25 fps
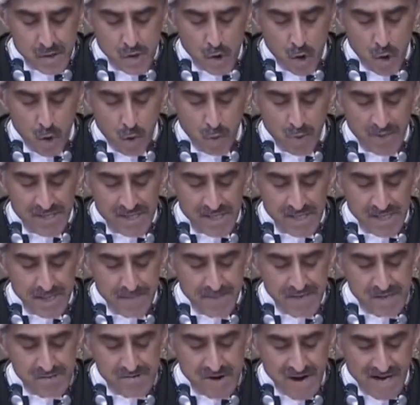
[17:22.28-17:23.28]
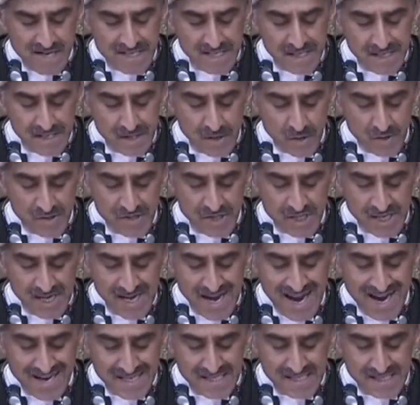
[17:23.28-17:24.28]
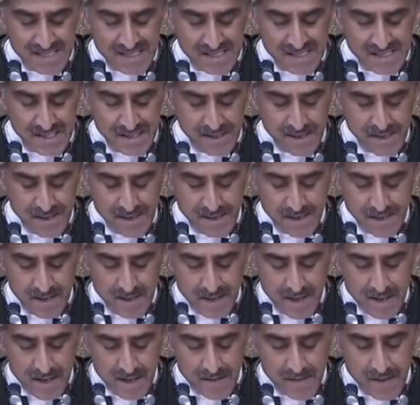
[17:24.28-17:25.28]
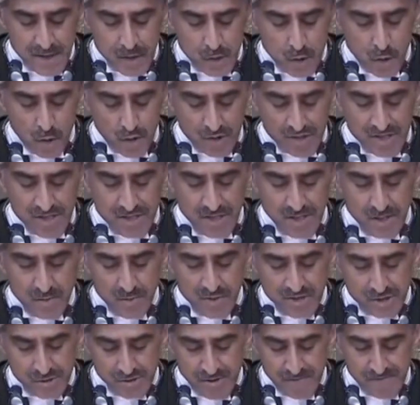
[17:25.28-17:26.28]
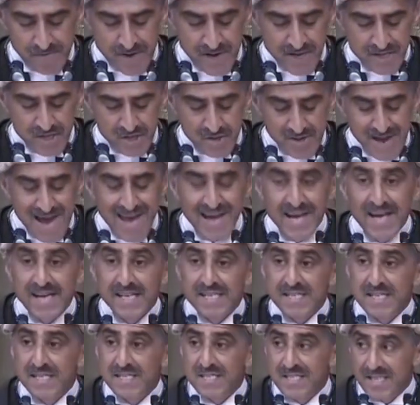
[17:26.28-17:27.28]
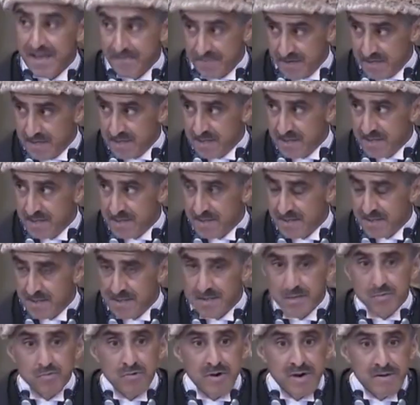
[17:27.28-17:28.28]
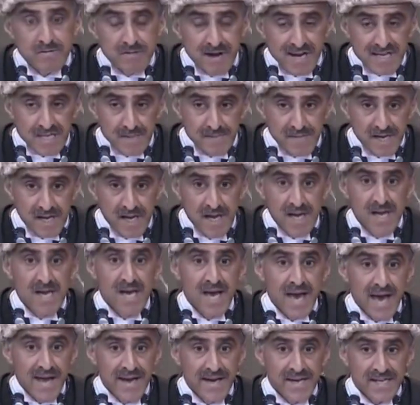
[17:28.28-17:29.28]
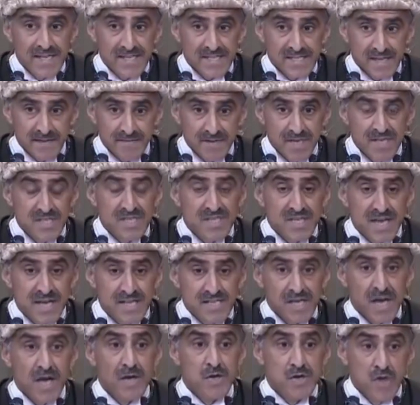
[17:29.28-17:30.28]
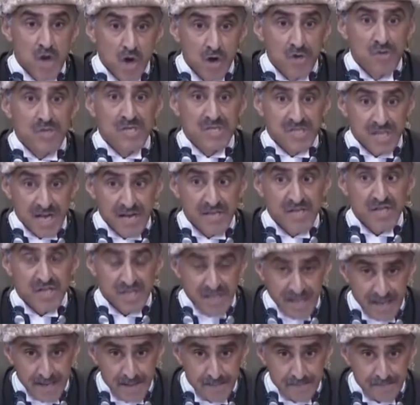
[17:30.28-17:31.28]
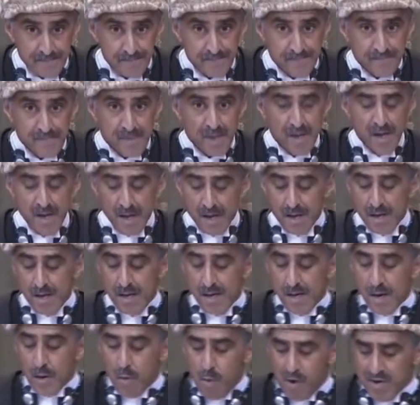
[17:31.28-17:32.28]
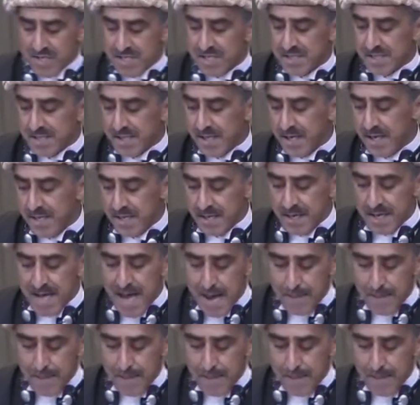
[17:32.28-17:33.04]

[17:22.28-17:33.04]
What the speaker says: nor would he be granted consular access. The court was referred to Annex 7. Regrettably, Annex 7 says no such thing. What the